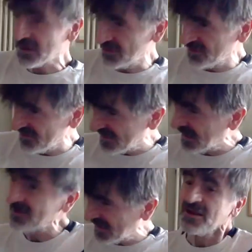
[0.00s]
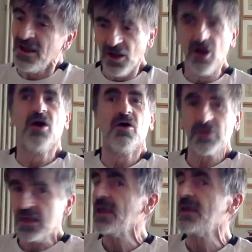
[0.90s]
understand,
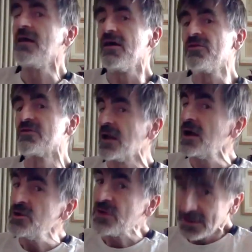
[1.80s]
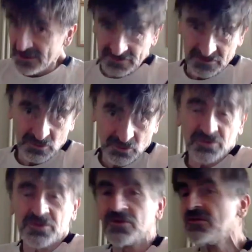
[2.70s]
okay, there's a lot you can do.
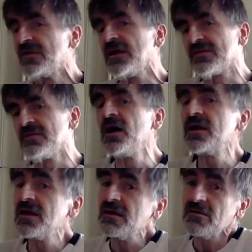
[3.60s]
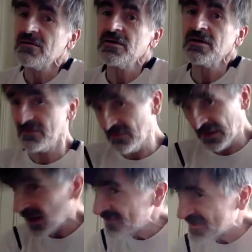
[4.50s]
It's not a
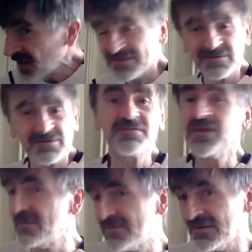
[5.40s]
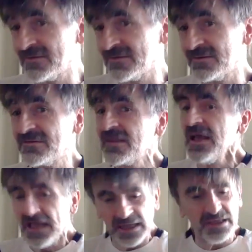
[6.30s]
life sentence or a death sentence.
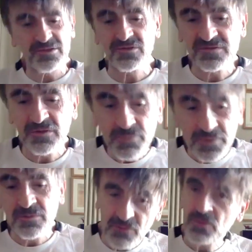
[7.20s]
It's just something that we